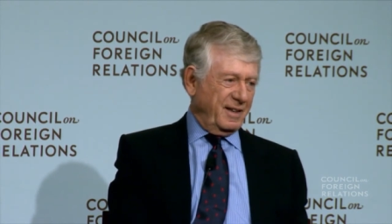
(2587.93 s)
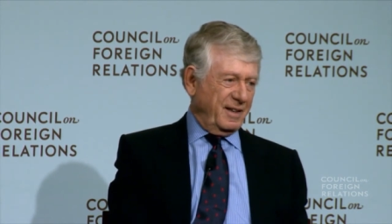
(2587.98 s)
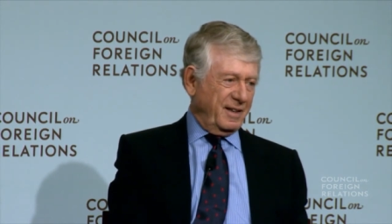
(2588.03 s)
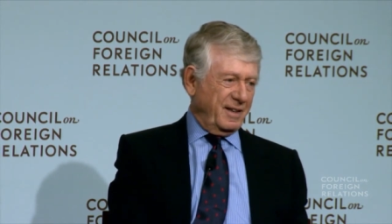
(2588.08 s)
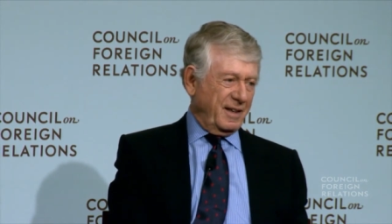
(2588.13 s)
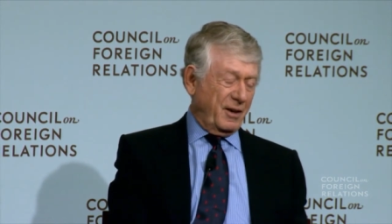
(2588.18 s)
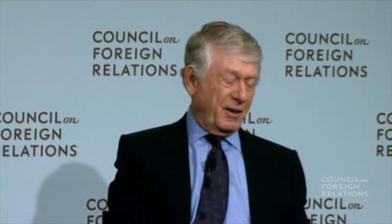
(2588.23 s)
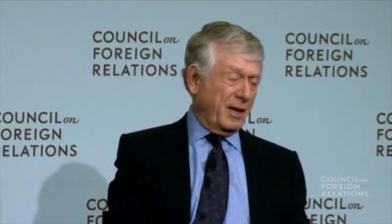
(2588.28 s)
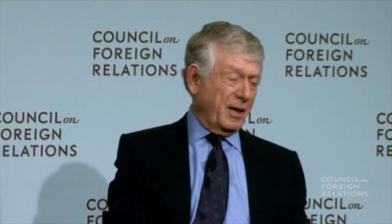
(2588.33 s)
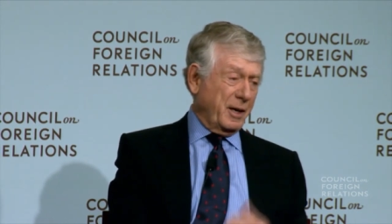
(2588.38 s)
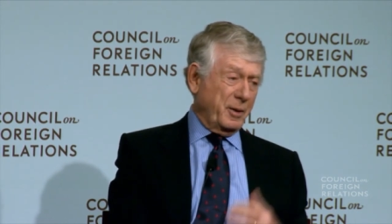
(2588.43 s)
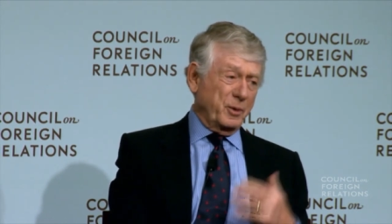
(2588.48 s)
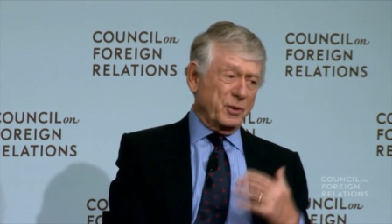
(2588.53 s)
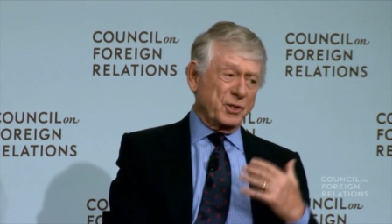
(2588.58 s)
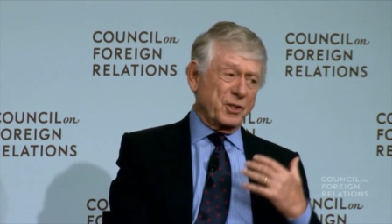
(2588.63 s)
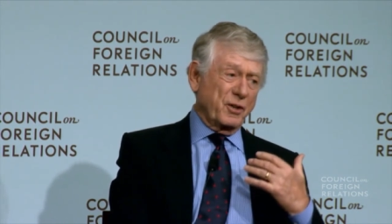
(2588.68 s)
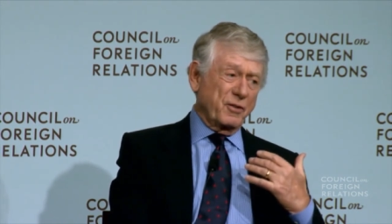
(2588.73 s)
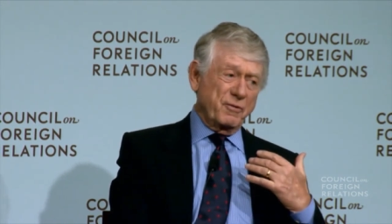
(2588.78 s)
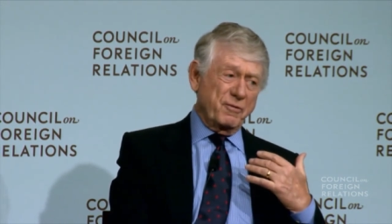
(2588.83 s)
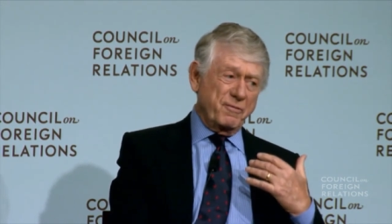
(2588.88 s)
now, I was
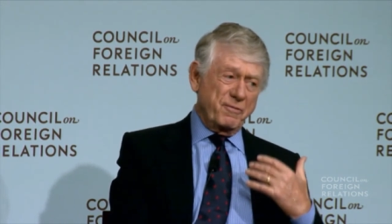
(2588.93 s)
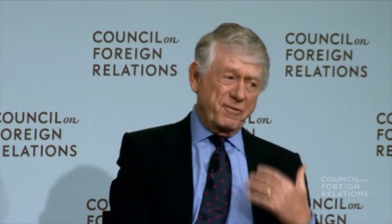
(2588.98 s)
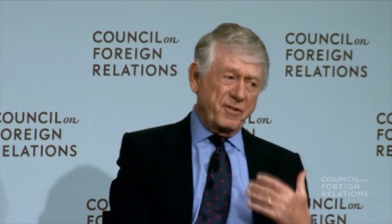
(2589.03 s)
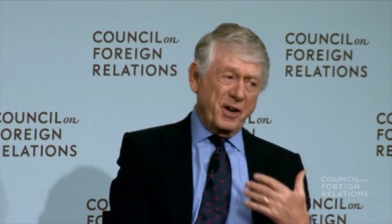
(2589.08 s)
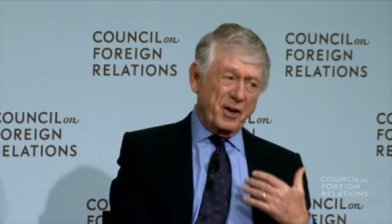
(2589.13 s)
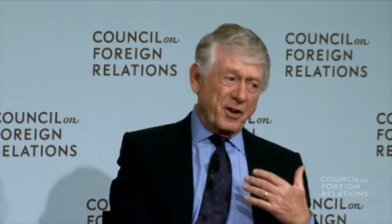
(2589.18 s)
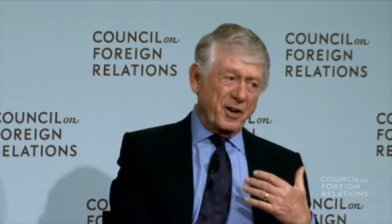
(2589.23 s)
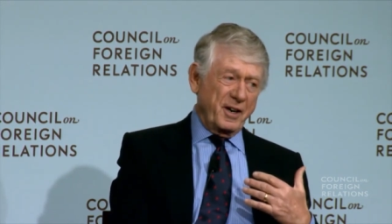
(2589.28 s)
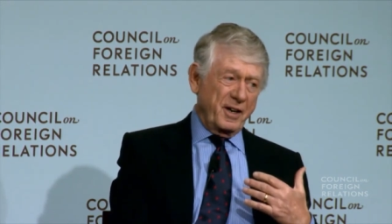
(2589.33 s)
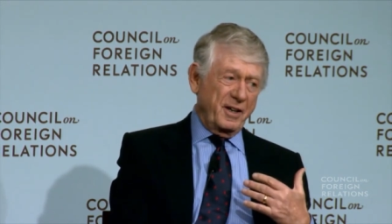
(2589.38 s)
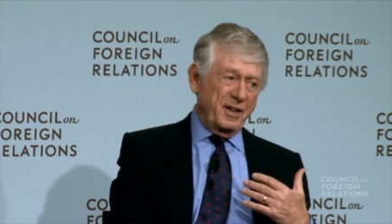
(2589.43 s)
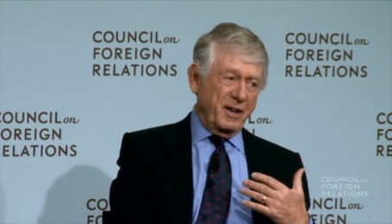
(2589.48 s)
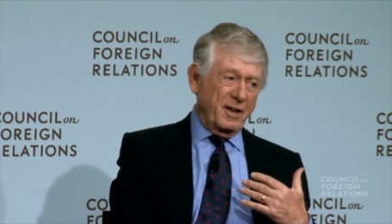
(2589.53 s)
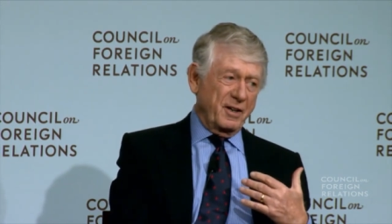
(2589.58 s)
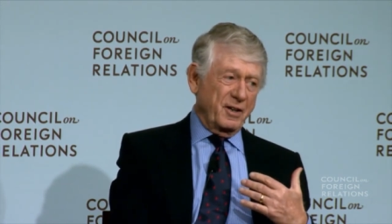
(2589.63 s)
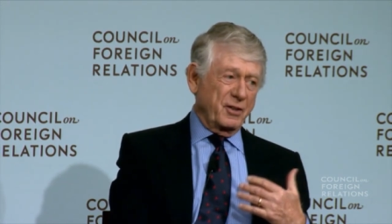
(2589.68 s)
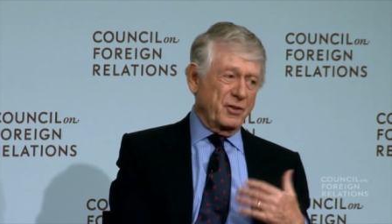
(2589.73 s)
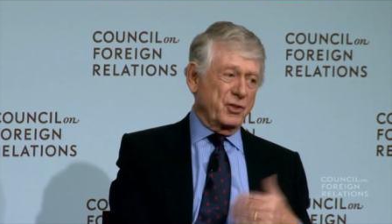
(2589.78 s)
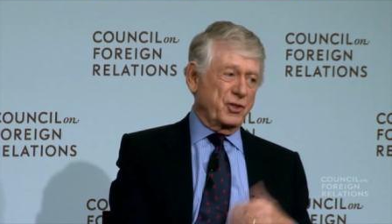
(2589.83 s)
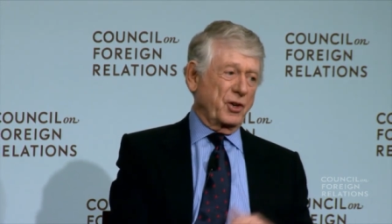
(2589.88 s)
a very
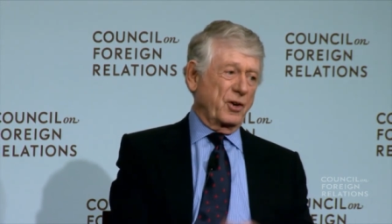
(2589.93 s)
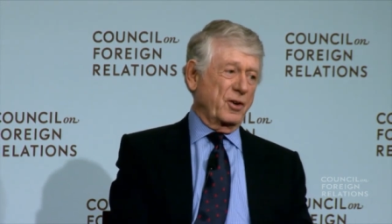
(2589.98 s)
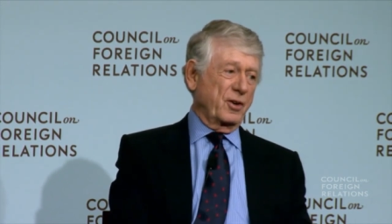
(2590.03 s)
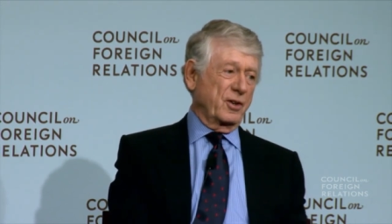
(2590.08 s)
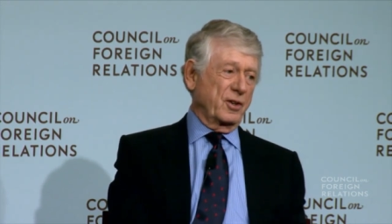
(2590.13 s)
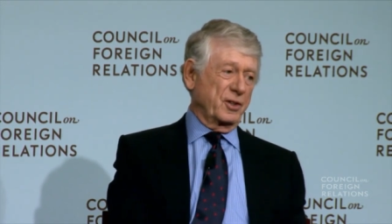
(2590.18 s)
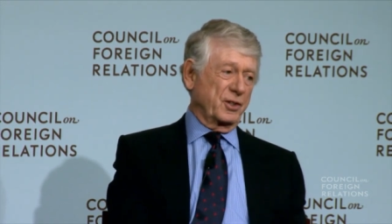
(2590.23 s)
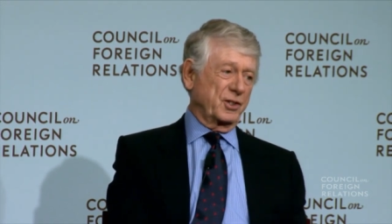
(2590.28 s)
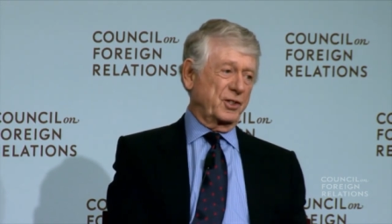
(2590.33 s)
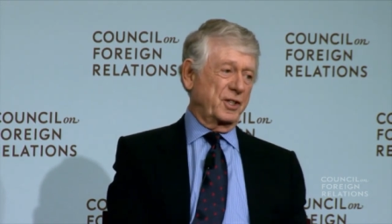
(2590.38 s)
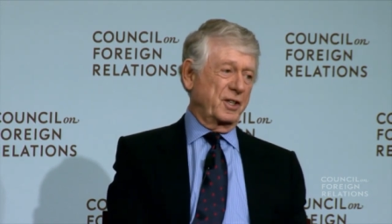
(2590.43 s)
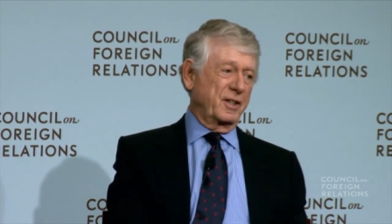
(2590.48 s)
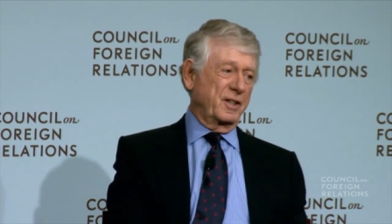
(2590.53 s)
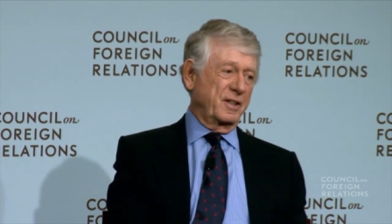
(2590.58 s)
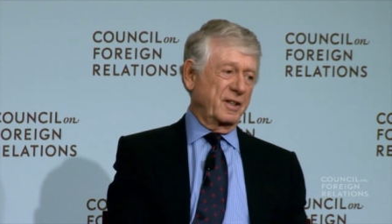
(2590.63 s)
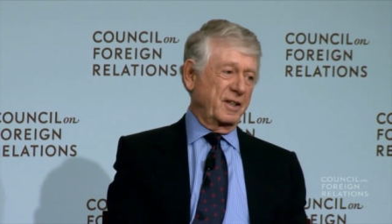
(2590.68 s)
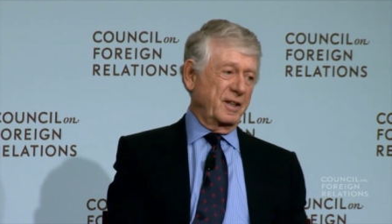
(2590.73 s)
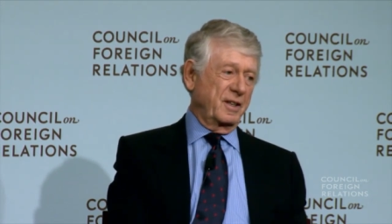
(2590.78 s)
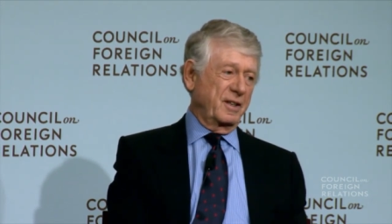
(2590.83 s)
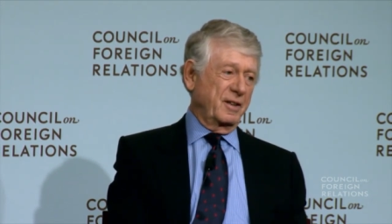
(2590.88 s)
young journalist
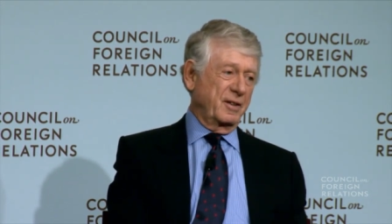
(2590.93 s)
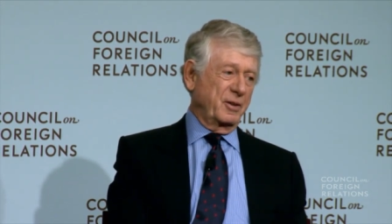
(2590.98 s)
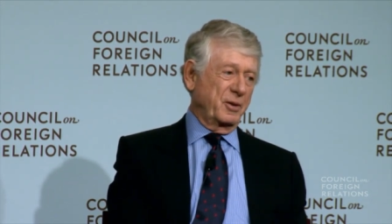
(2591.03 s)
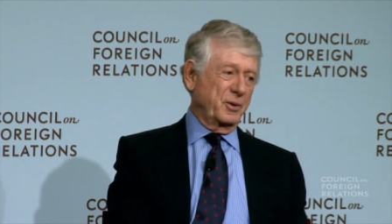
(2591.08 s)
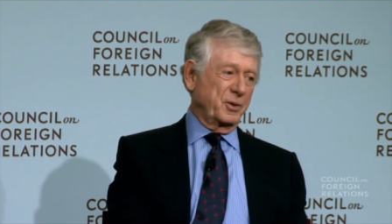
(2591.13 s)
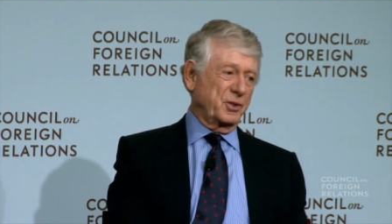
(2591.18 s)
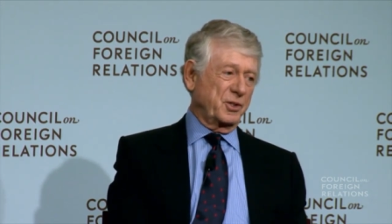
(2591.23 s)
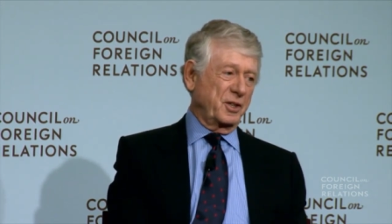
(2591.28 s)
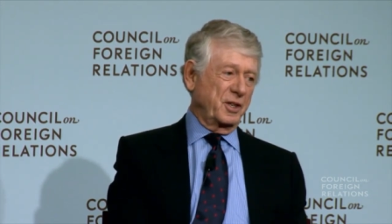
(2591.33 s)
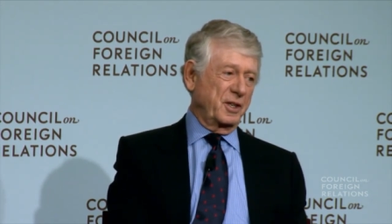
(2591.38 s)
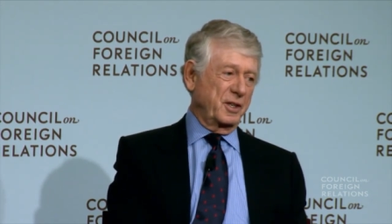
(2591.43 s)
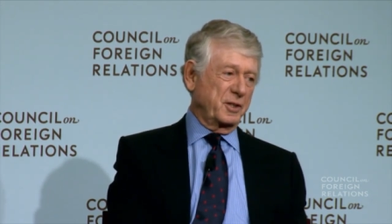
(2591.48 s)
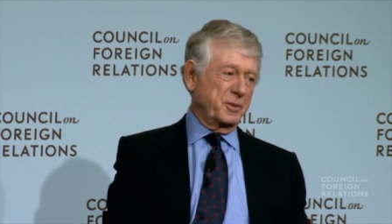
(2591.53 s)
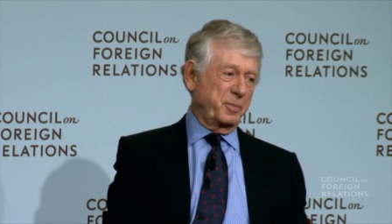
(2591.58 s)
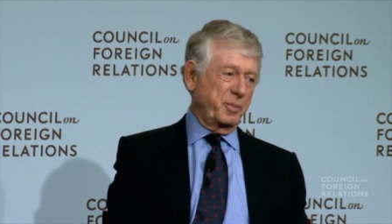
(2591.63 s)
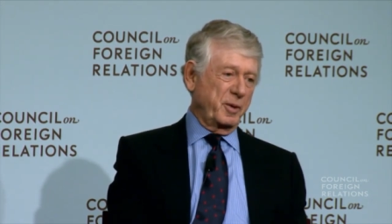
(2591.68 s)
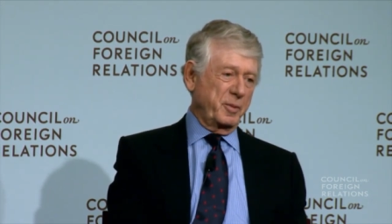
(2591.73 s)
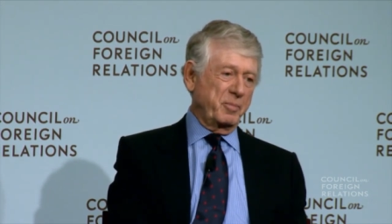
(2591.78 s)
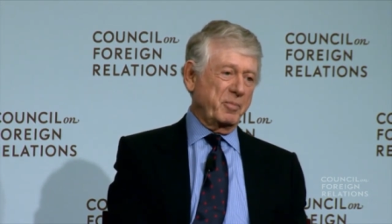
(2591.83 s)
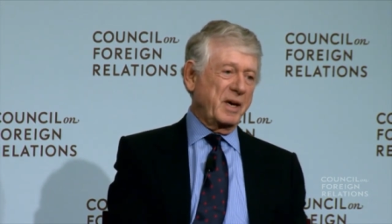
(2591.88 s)
in, in those days,
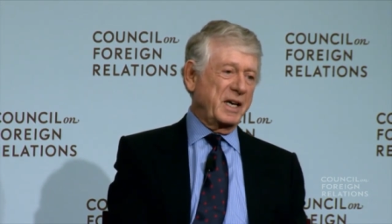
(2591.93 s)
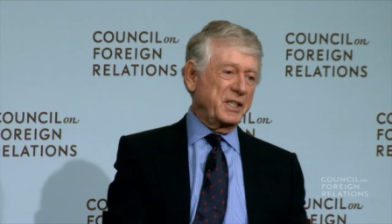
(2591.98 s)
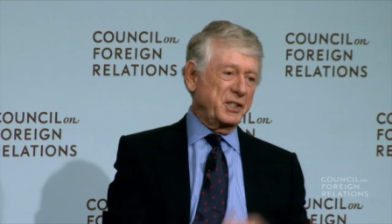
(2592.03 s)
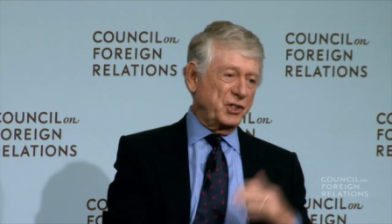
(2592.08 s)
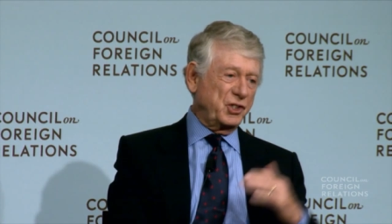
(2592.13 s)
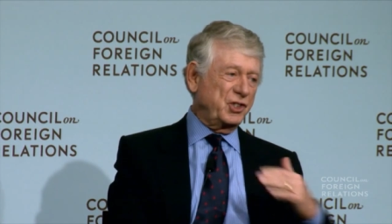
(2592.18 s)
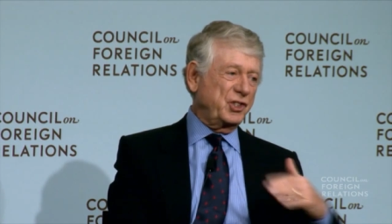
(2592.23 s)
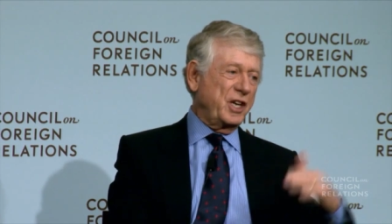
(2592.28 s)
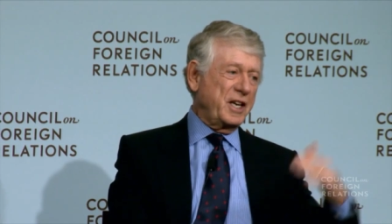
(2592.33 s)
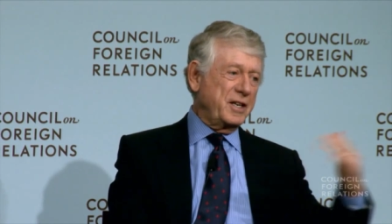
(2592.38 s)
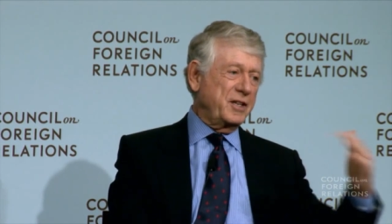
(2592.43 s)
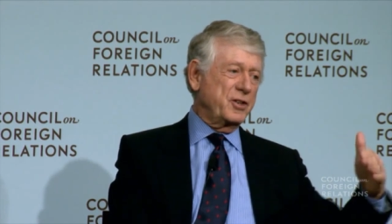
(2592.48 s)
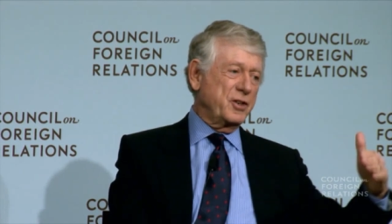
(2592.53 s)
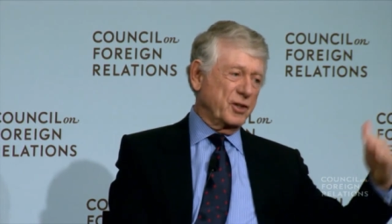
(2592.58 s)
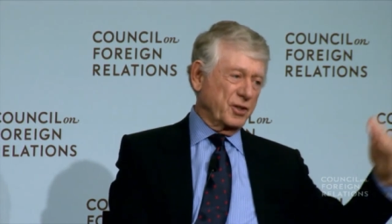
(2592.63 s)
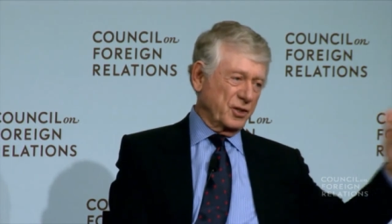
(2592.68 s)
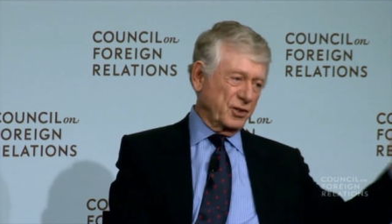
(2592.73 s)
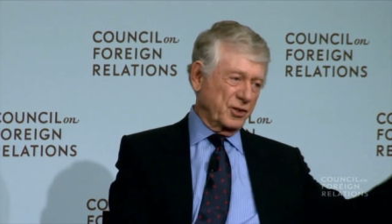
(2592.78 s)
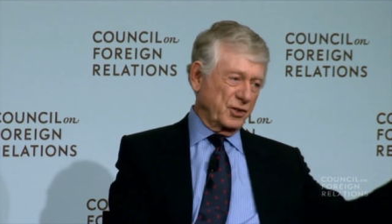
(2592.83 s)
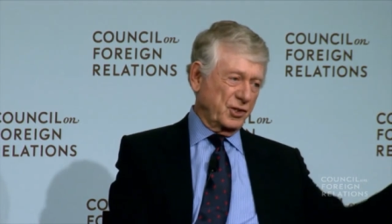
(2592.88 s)
but my
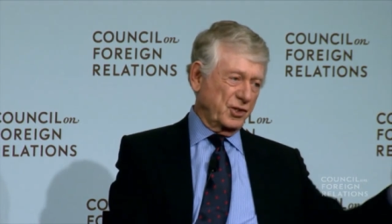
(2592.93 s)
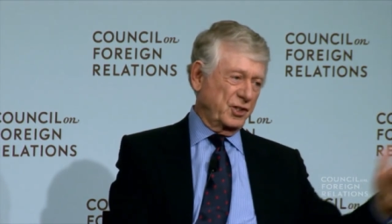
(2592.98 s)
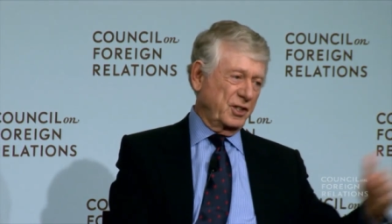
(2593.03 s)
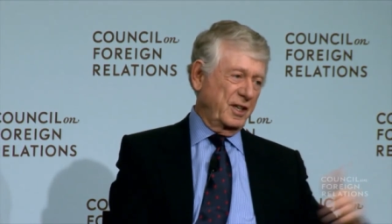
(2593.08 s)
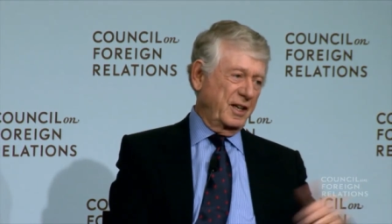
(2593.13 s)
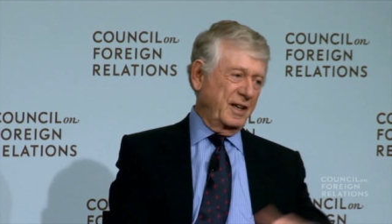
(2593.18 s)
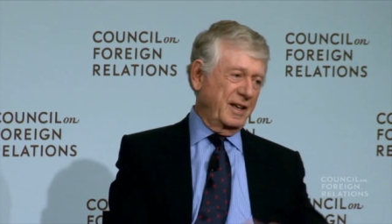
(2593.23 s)
seniors,